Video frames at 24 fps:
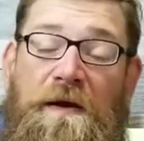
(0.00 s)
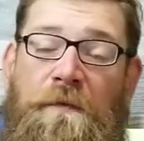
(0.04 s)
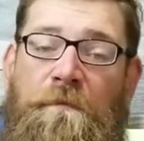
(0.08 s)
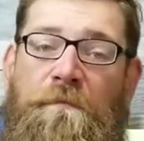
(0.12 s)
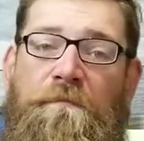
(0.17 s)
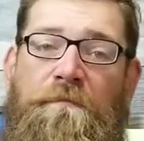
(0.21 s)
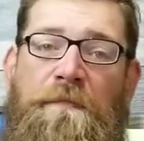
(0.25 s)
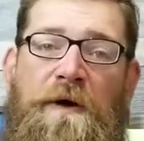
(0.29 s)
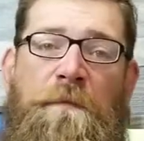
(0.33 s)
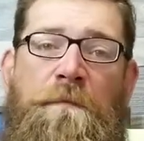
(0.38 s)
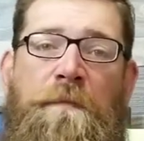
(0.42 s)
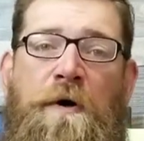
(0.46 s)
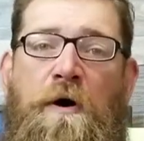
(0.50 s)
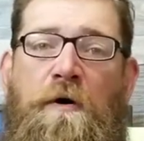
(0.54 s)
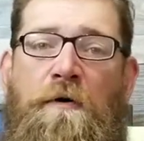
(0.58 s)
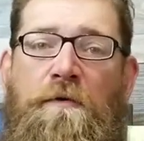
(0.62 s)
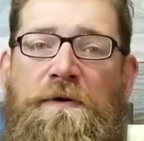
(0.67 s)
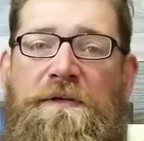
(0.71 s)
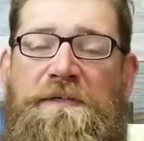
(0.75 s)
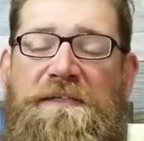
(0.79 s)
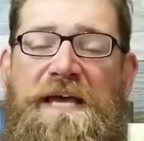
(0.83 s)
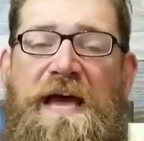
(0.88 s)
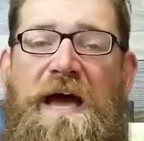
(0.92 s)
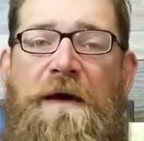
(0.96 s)
I'm
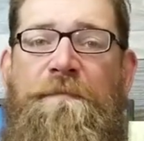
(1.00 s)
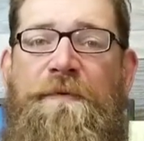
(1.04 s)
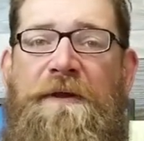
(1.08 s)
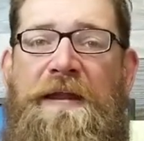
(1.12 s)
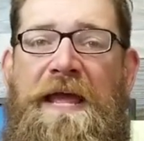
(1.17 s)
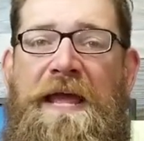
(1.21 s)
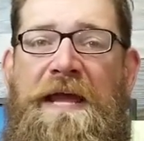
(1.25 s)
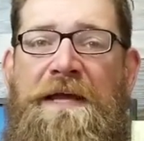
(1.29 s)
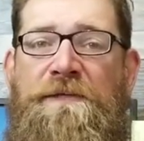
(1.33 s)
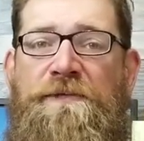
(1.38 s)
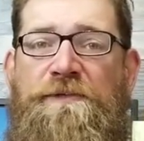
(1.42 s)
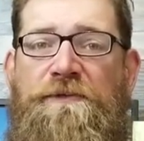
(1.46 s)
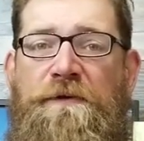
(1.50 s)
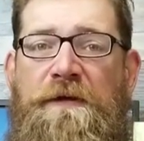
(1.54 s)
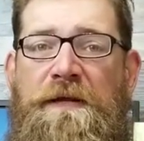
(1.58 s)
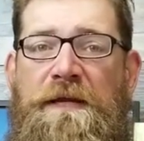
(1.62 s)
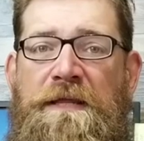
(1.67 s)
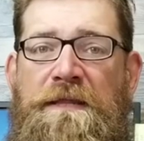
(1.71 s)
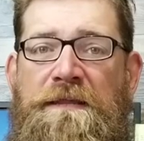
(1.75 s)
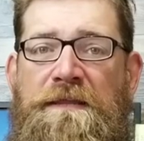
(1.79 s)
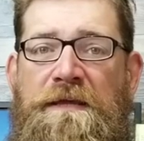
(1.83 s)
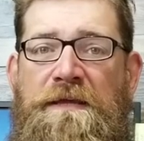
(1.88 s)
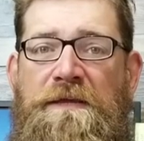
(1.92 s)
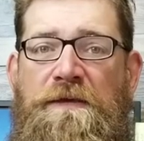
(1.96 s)
always happy to answer
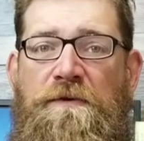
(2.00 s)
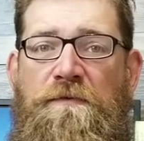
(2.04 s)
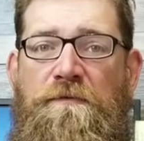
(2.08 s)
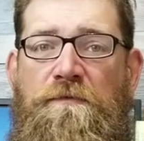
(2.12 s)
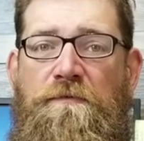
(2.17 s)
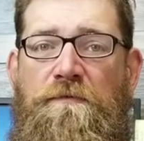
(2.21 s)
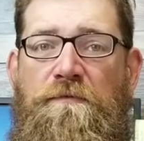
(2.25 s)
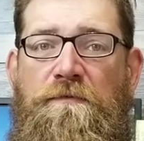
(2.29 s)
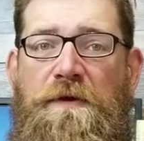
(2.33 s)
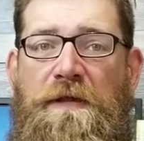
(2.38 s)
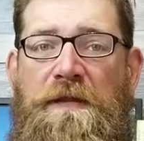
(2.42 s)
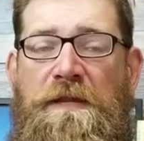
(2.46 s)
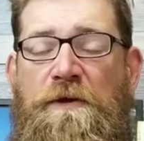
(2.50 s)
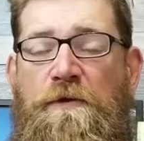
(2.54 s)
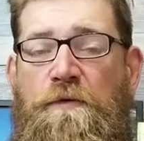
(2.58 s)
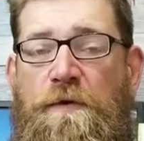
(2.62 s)
any